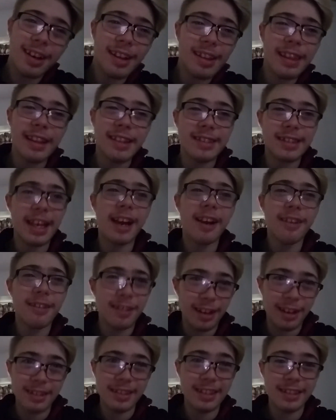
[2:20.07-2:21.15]
this out
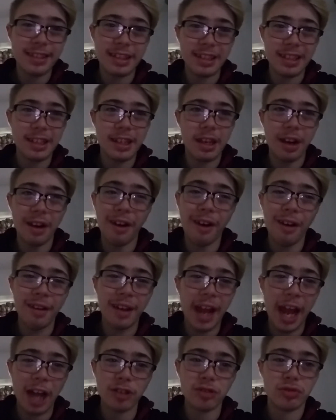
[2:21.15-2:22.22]
because it's on
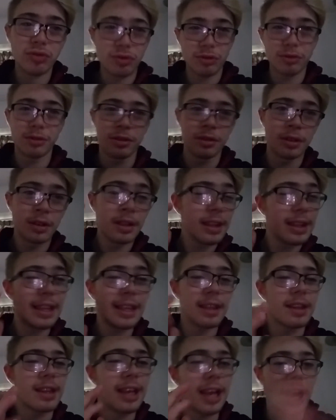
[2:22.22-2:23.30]
actual the,
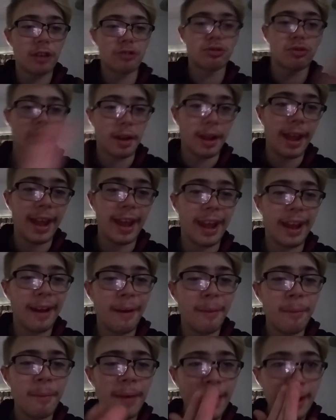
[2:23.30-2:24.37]
the actual
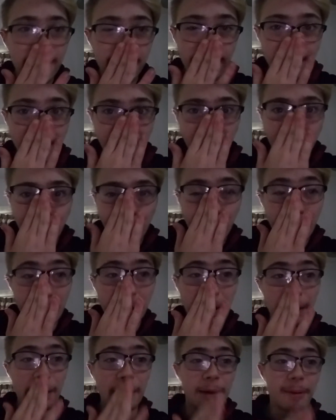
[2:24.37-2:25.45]
cam
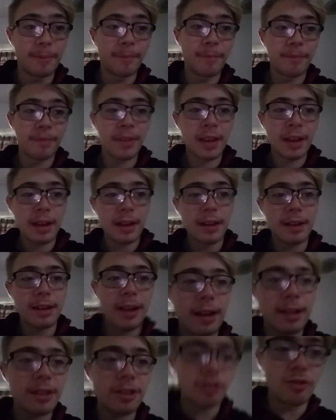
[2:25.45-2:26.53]
um
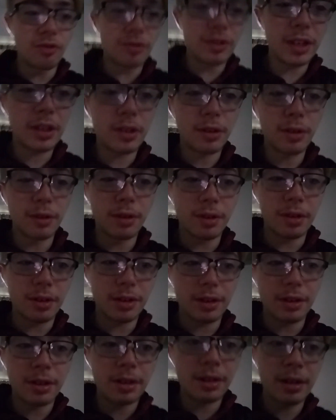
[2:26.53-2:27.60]
not the recorder
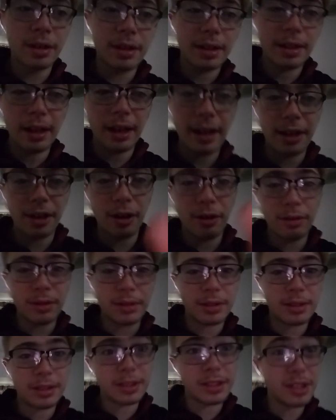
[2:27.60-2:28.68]
that I
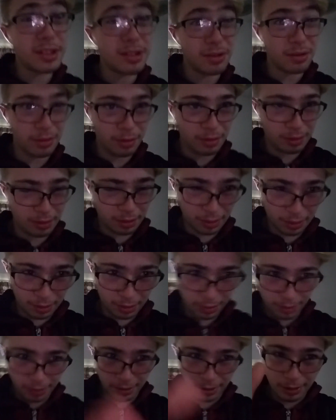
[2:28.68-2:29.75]
always use.
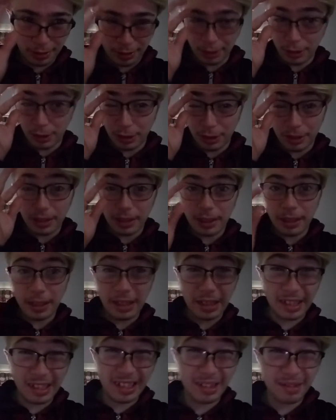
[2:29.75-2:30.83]

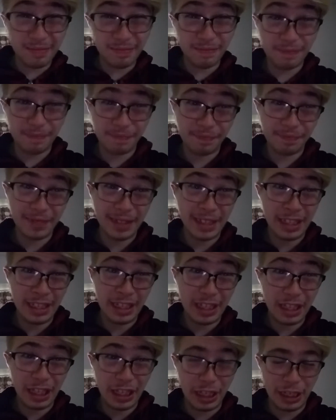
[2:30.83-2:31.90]
Um,
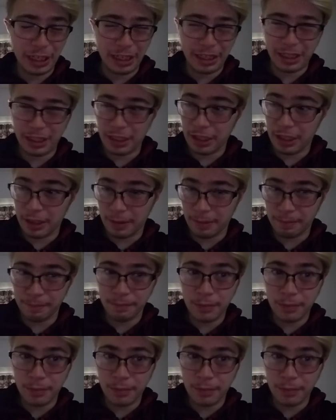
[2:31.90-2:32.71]
yeah, um,